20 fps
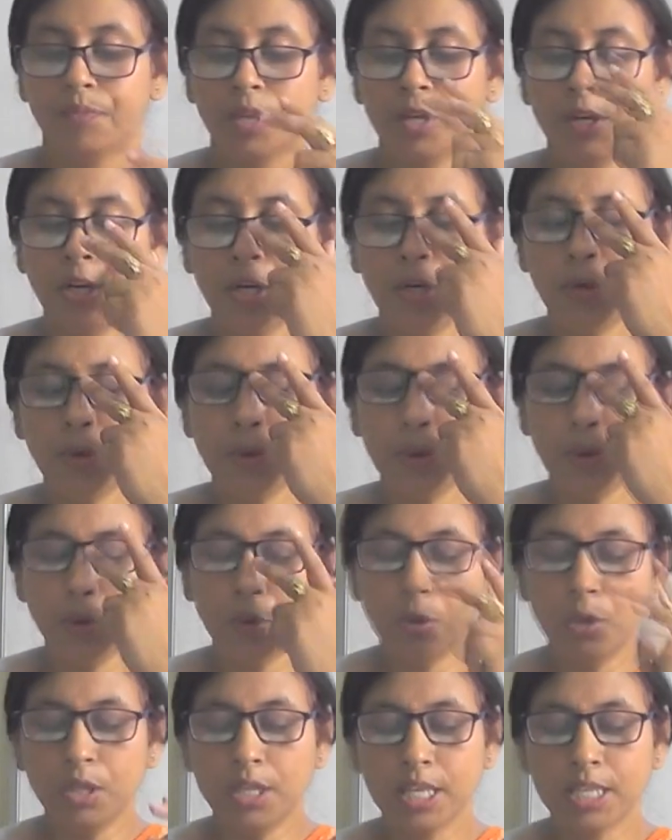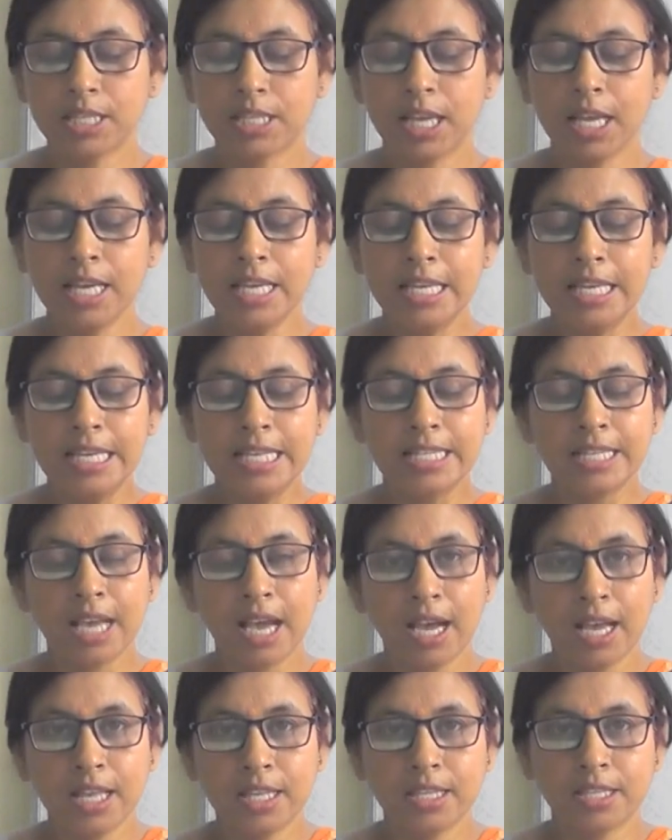Did you know the sun is
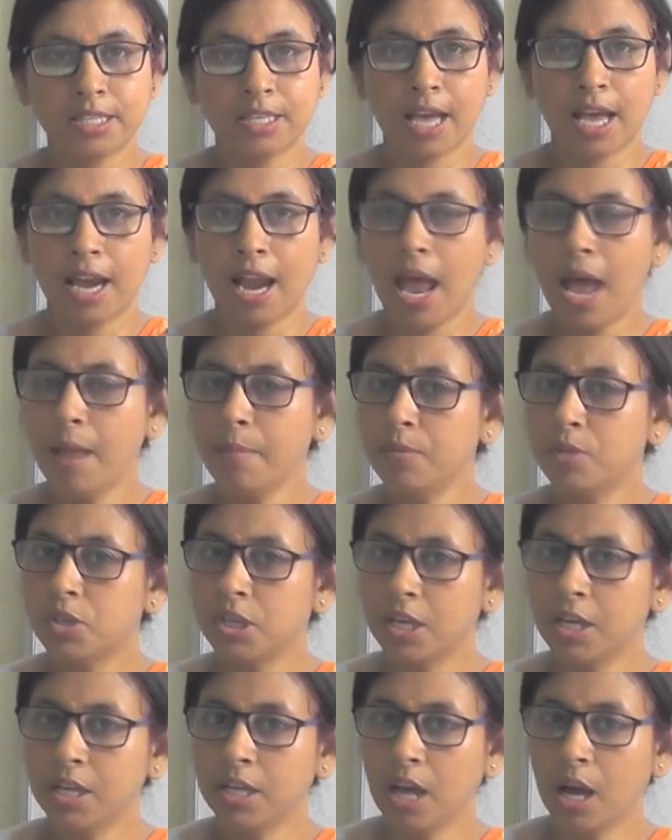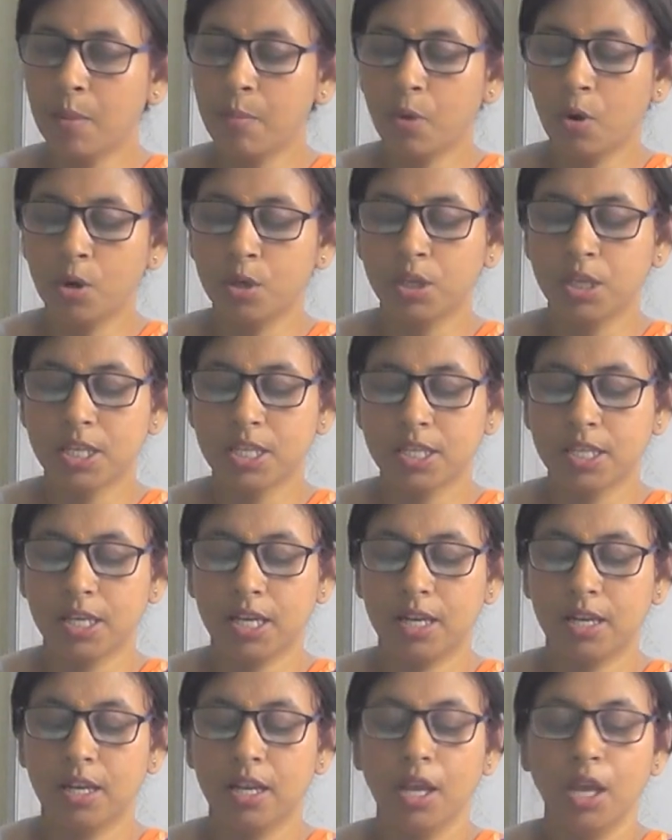a star? I am telling about the
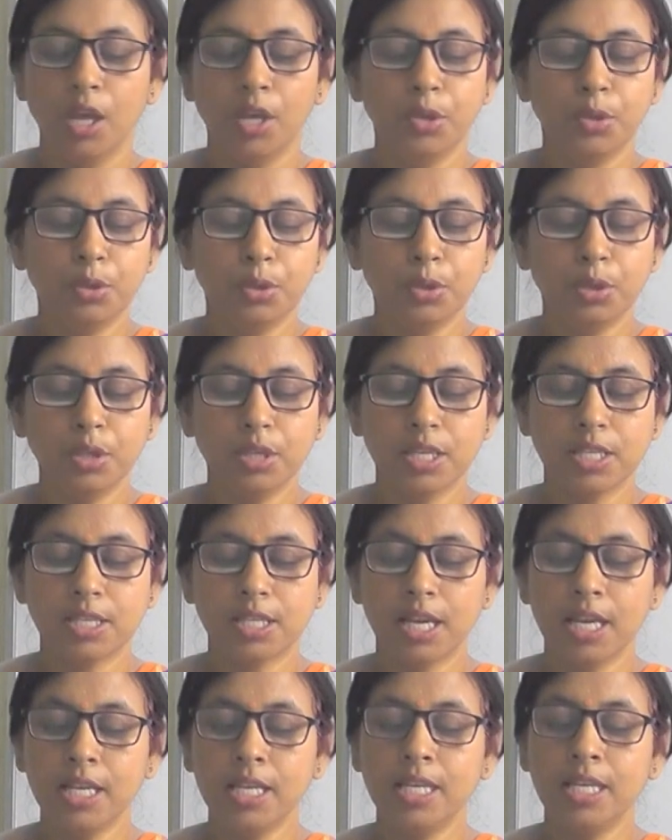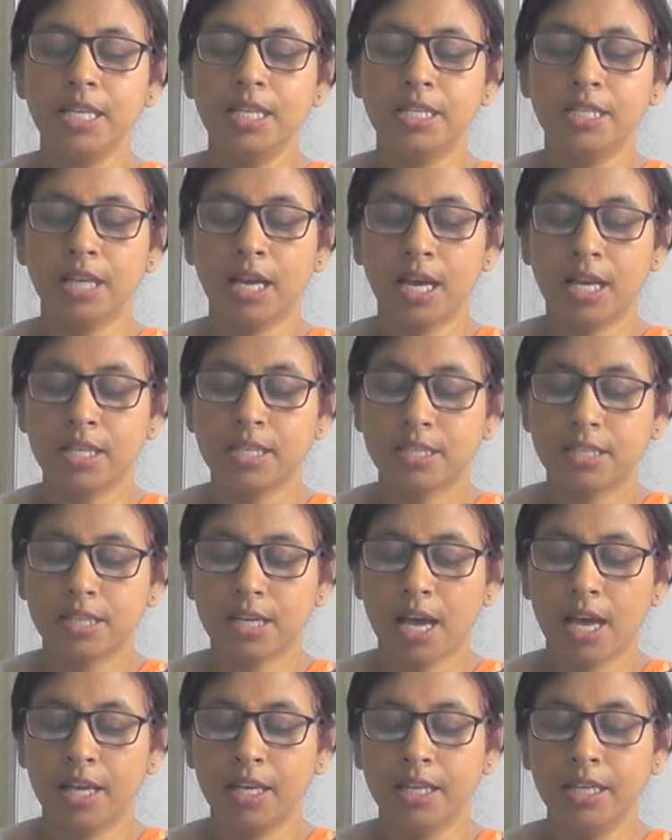sun. You know the sun is a
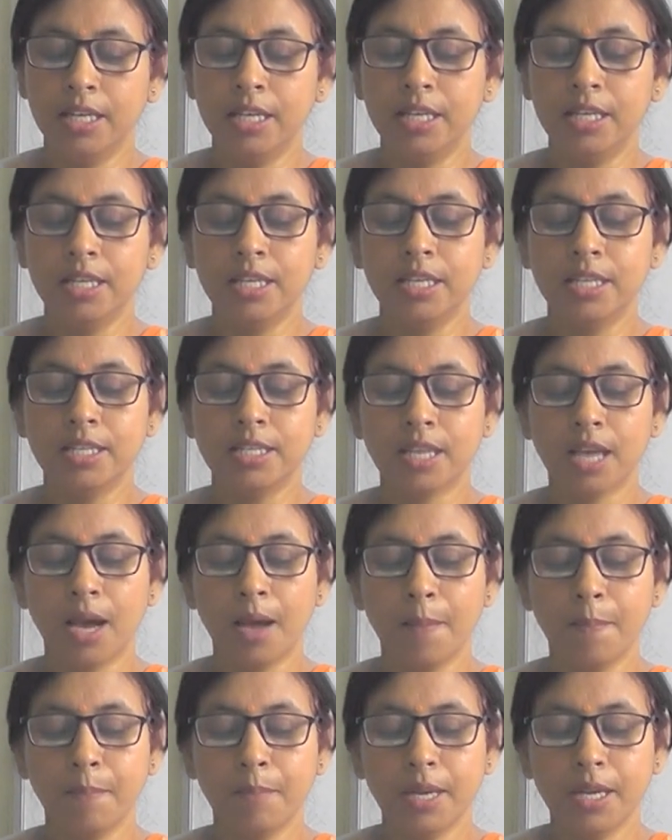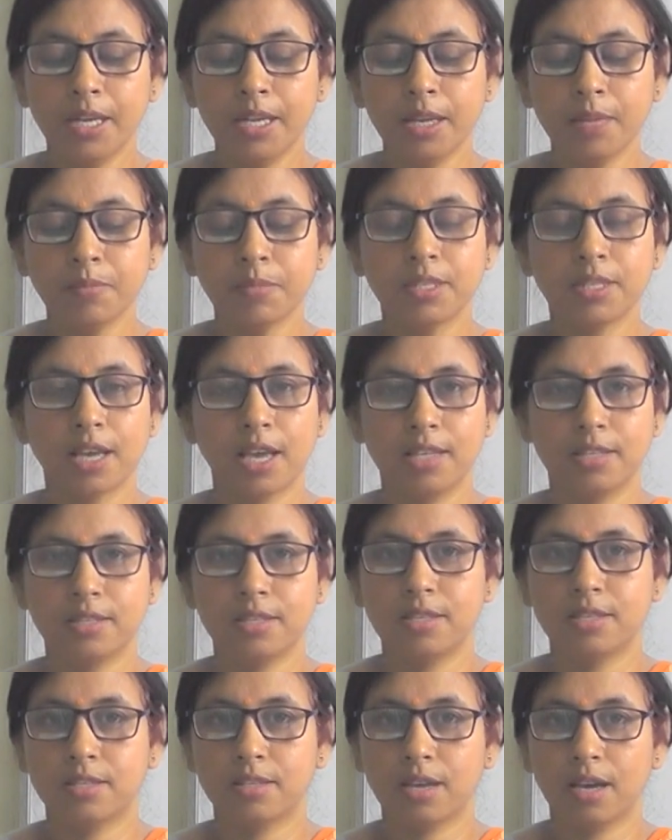star. It is a
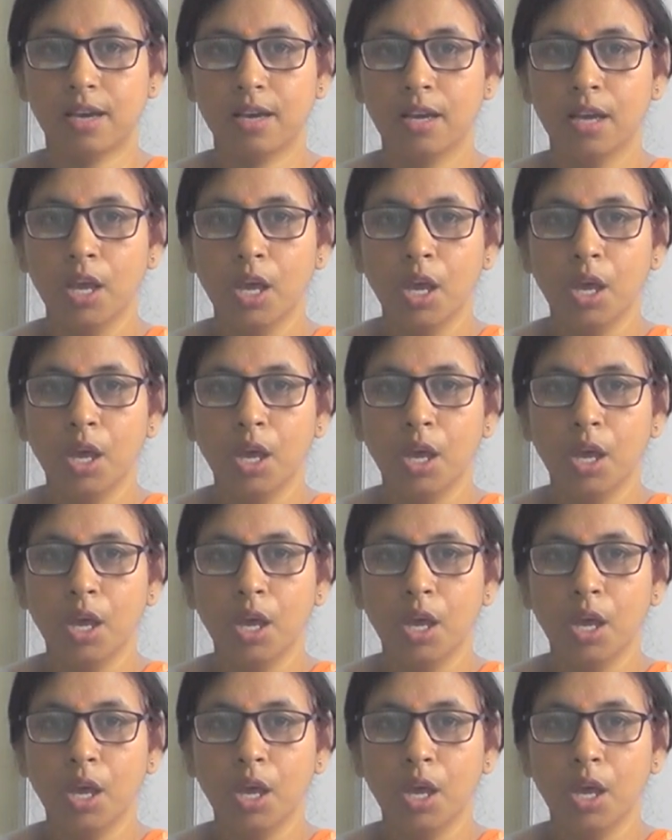medium-sized star.